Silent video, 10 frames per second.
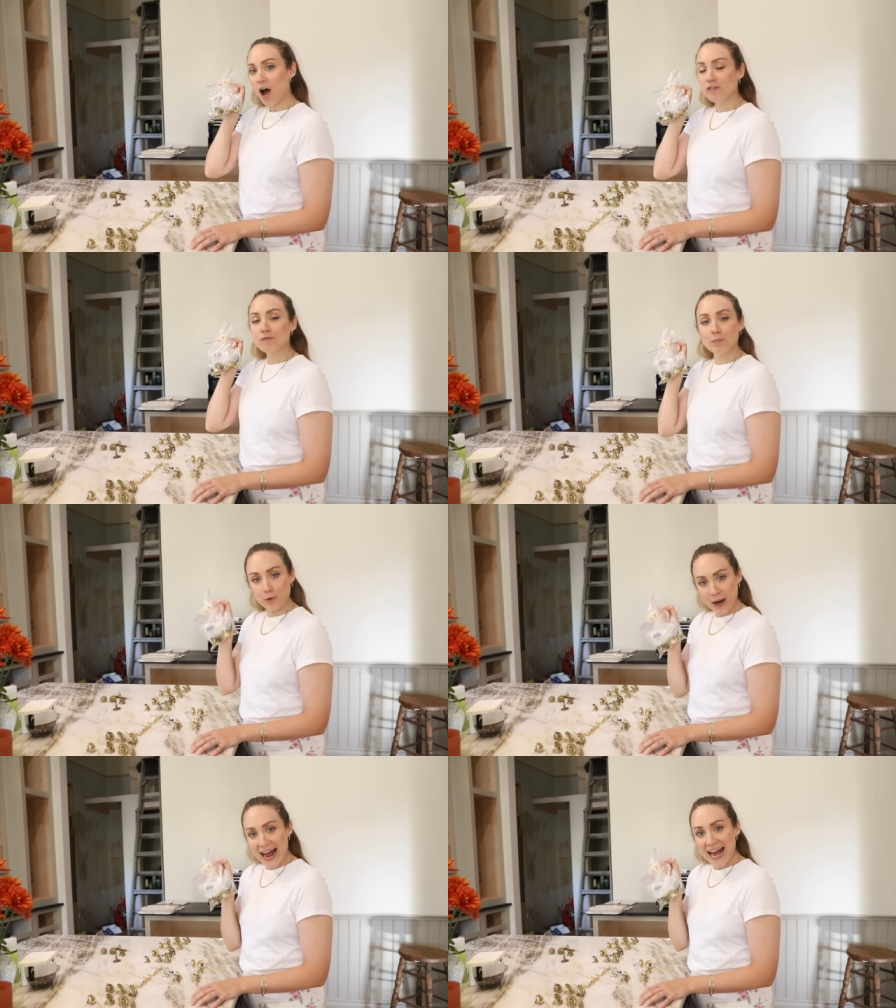of
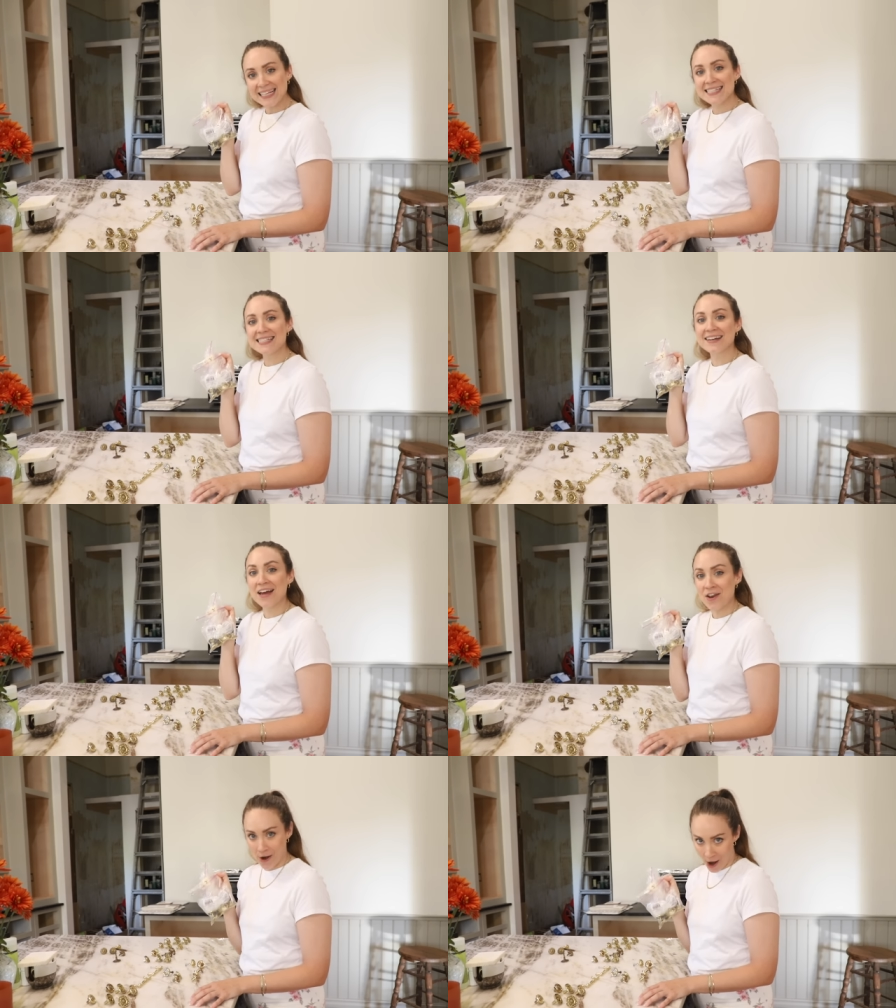brass
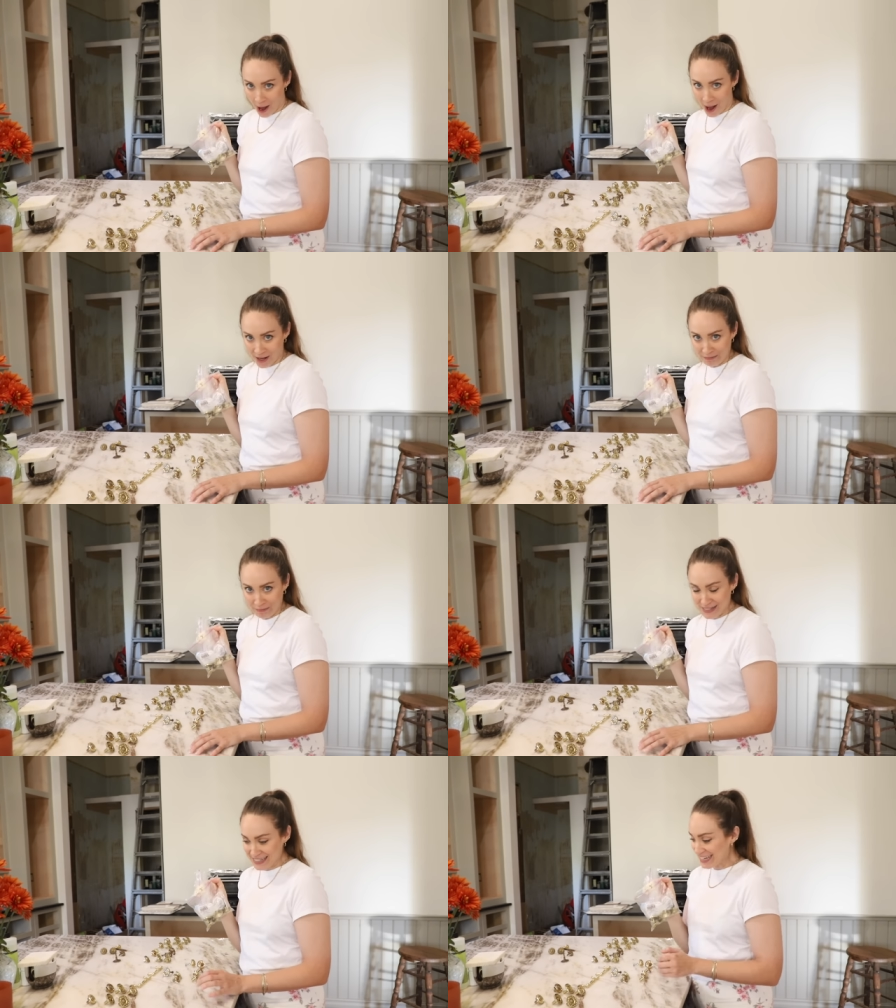
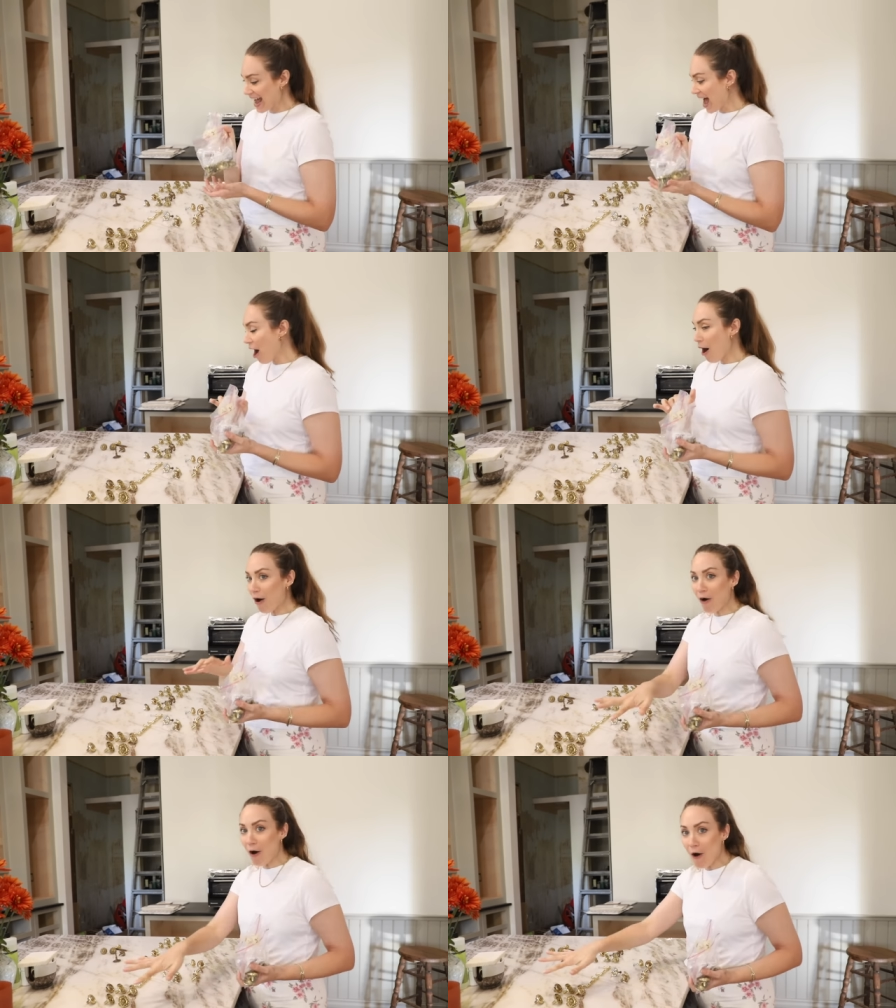knobs, a
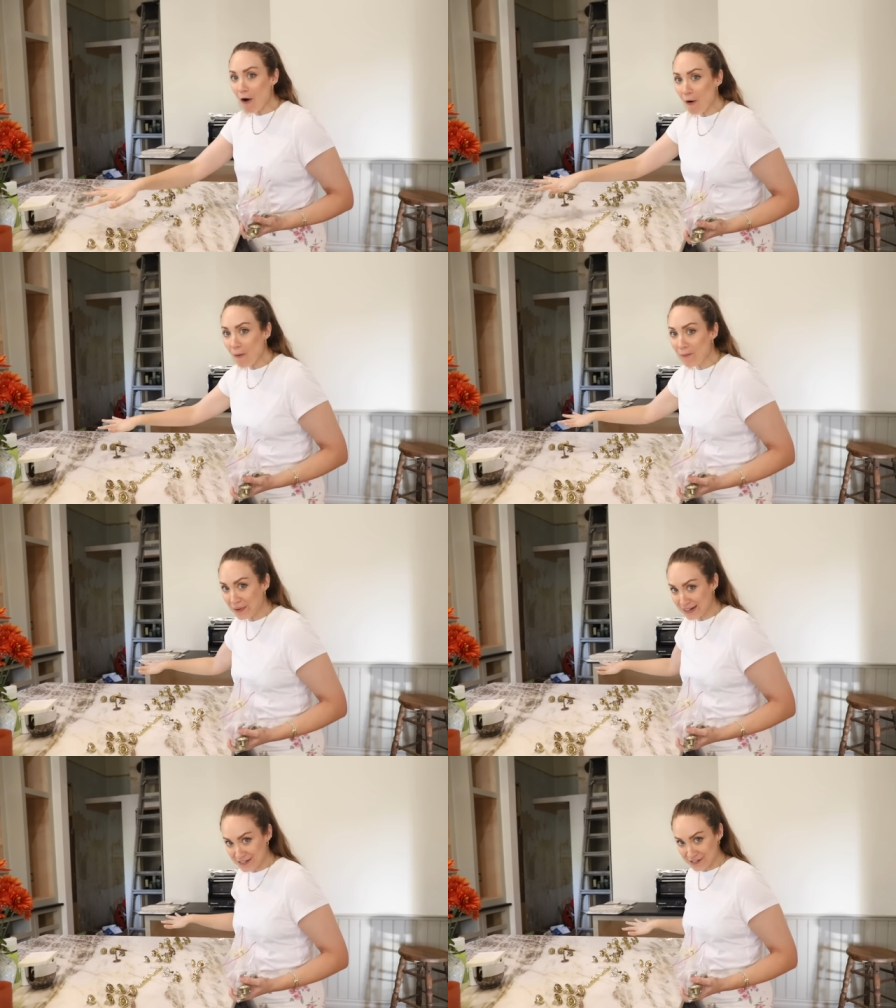whole
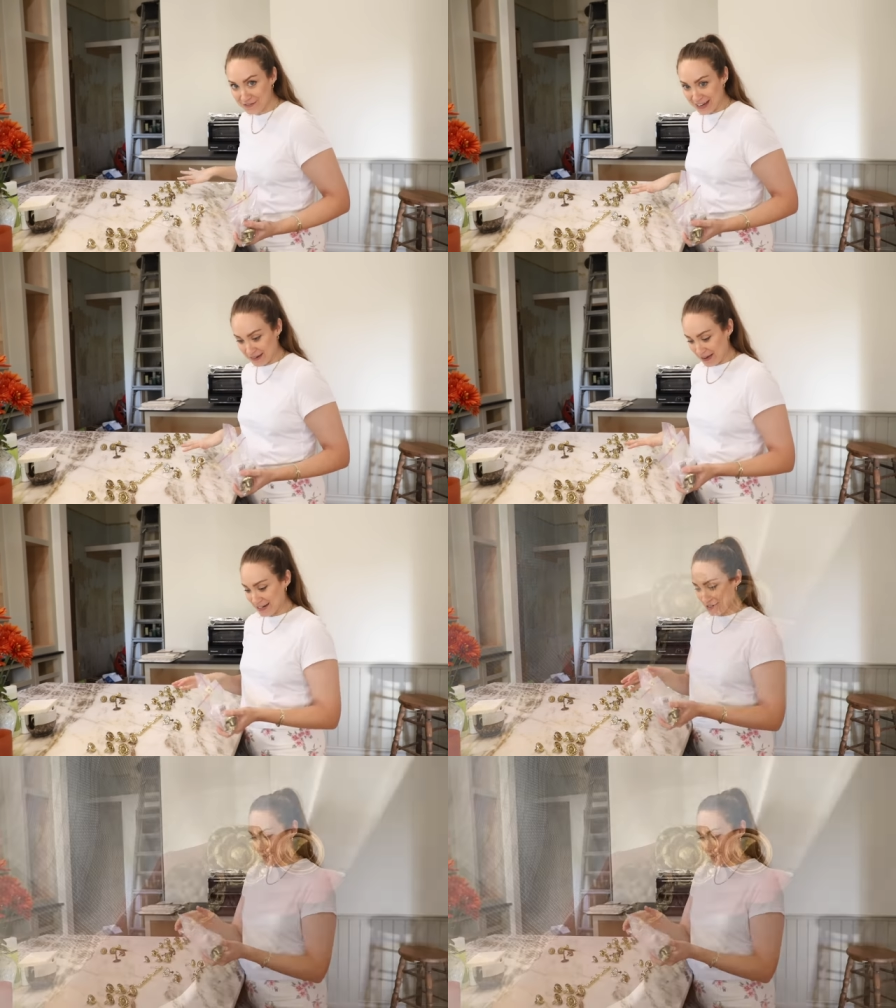bunch of them, as